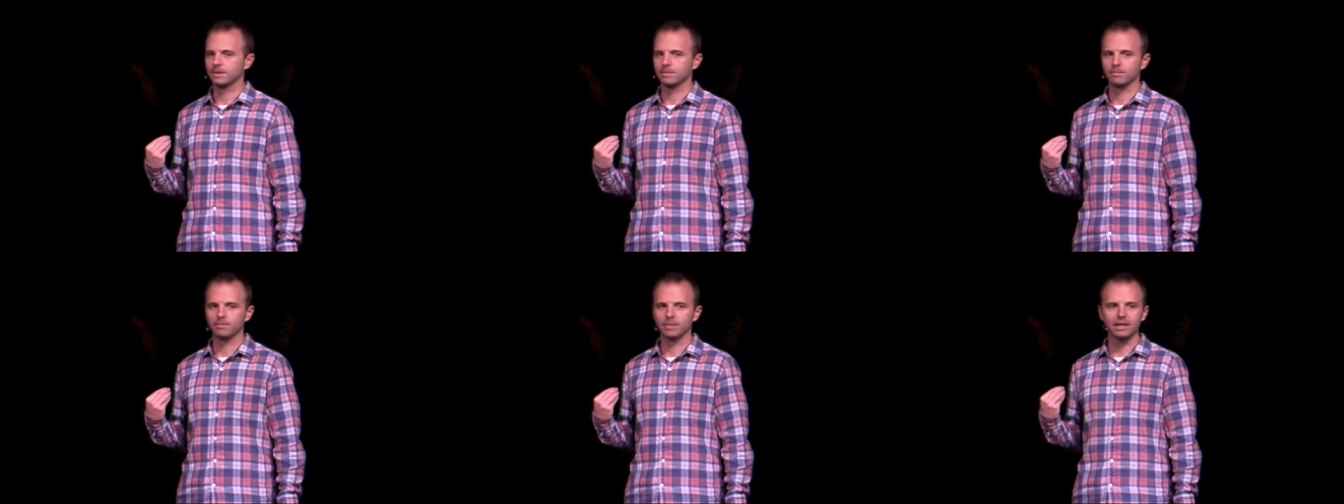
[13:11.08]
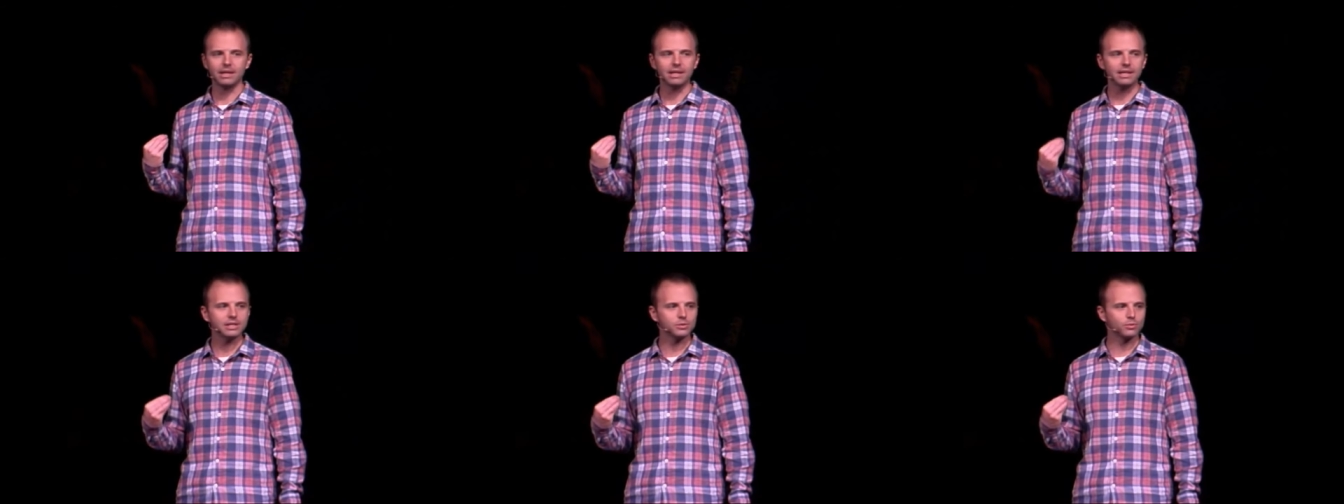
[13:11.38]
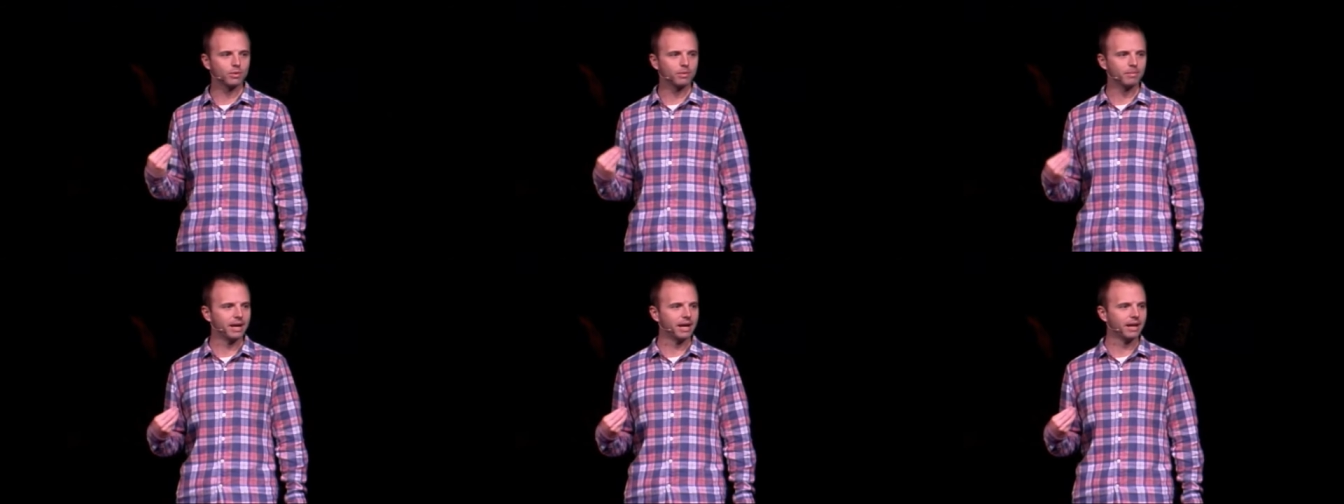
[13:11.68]
My needs
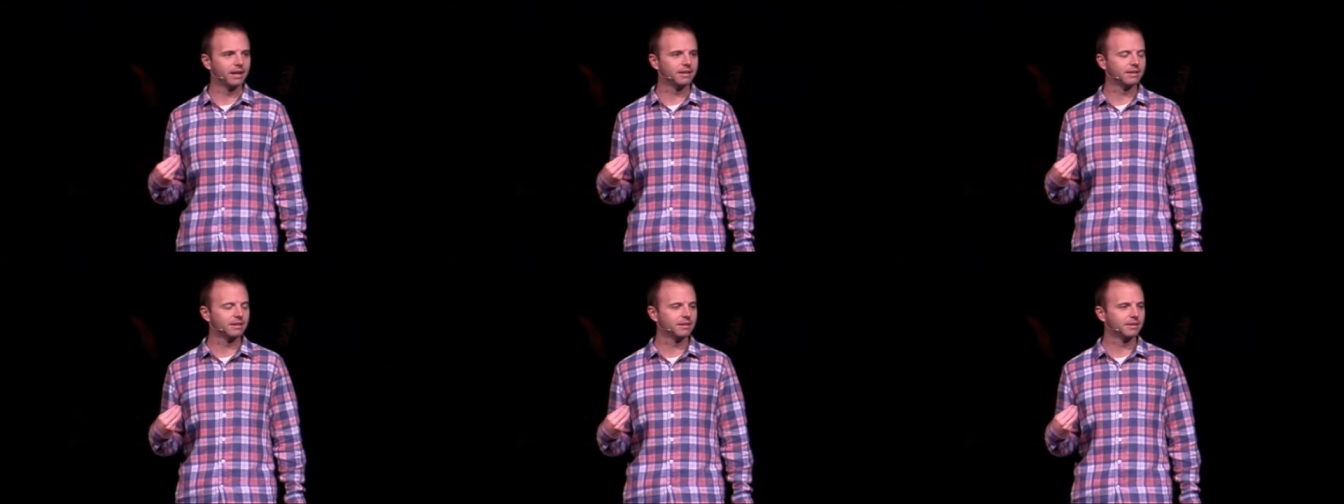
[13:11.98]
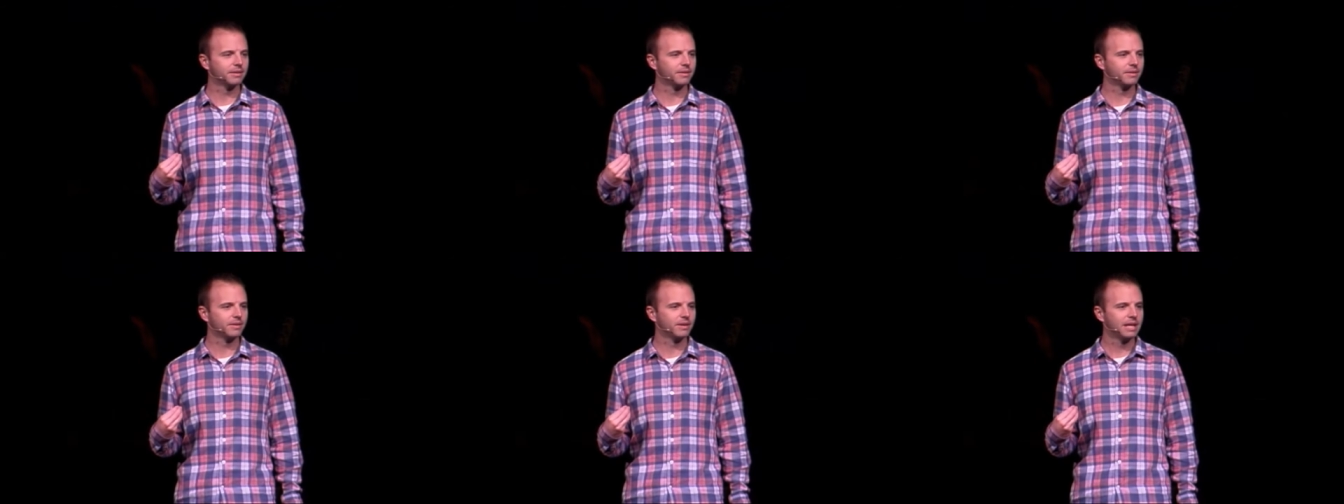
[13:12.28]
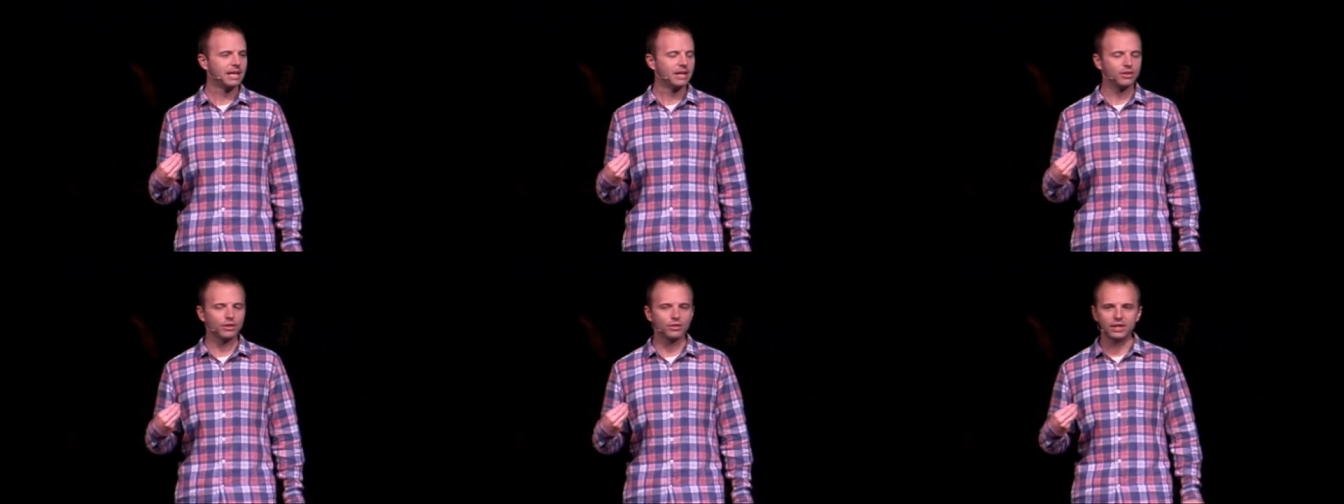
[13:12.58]
were met.
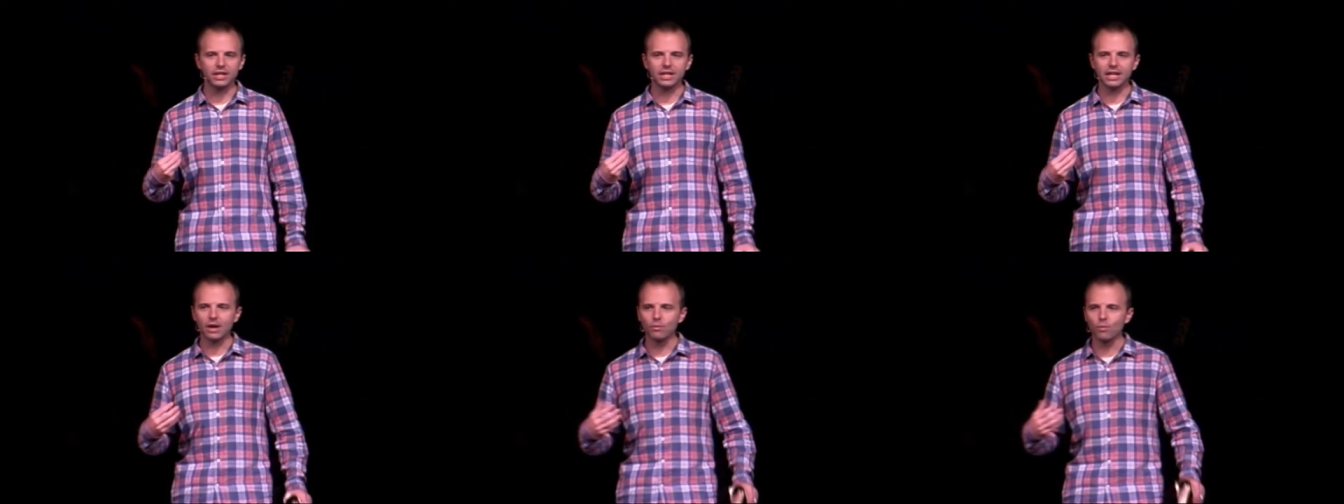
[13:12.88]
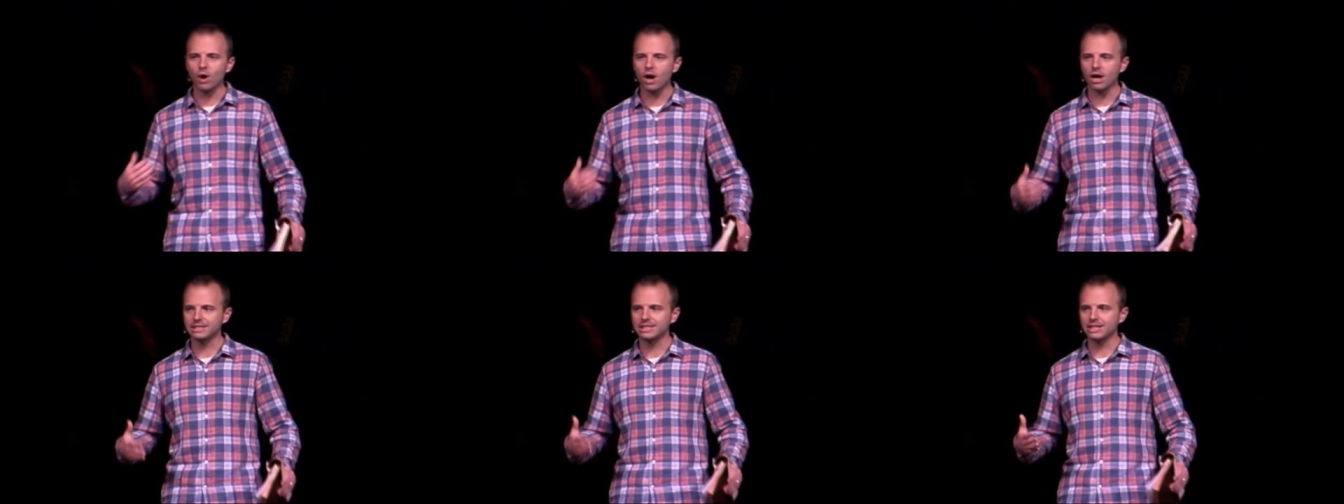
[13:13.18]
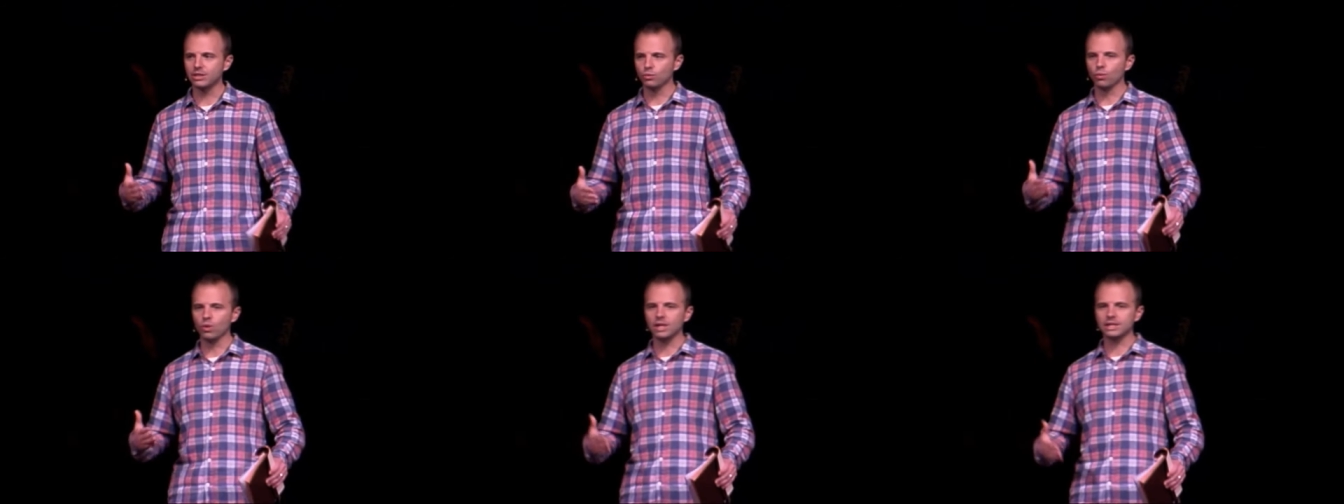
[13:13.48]
The thing I walked
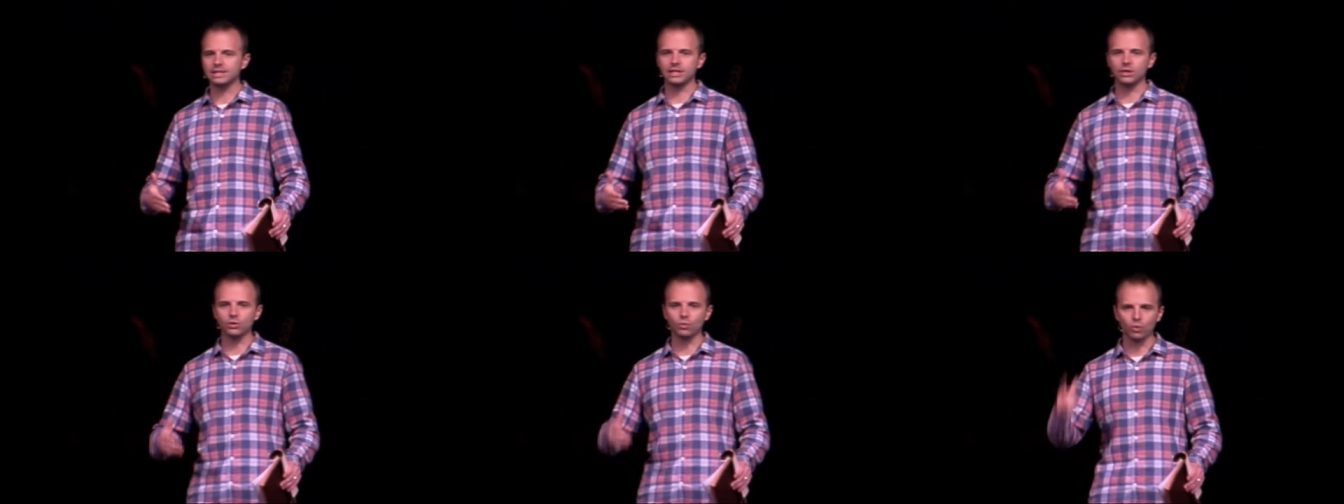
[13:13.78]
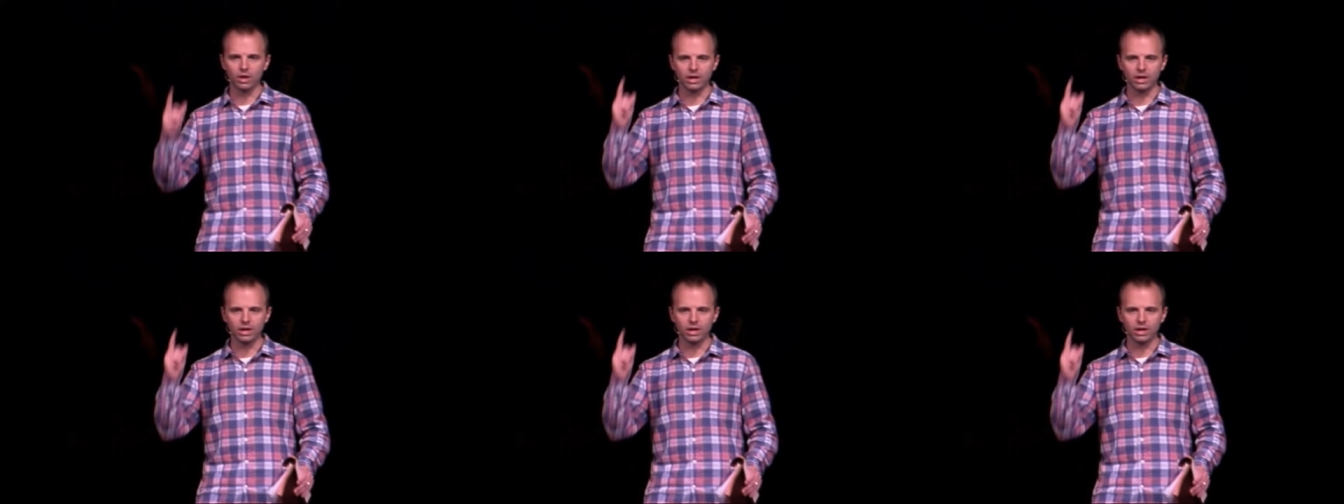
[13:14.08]
in wanting,